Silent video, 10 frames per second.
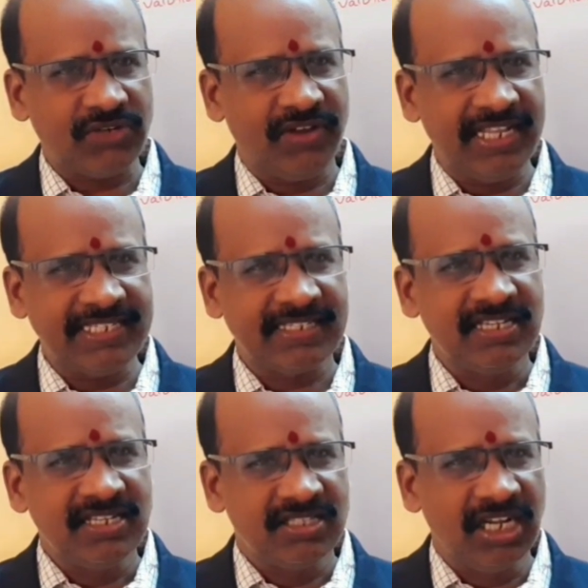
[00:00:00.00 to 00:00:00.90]
one is
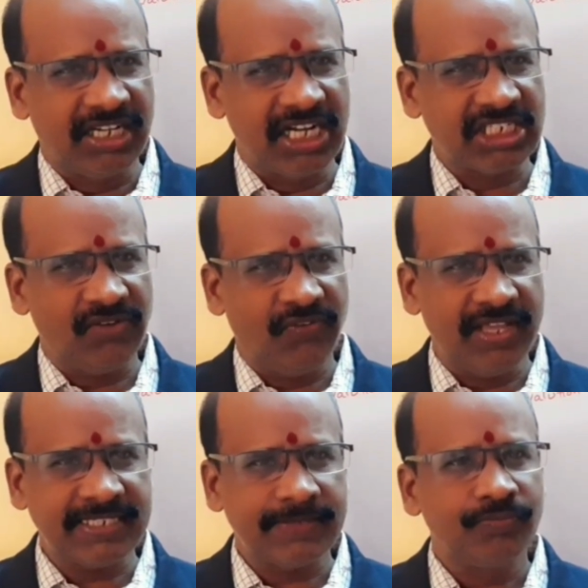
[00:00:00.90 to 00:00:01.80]
the traditional
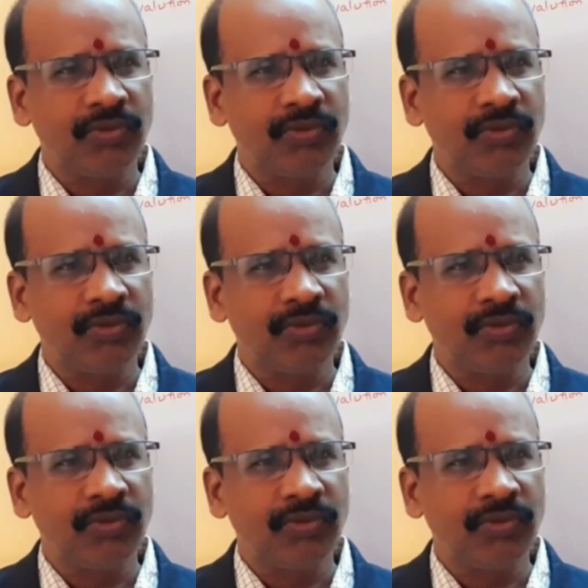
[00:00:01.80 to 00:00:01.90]
phase,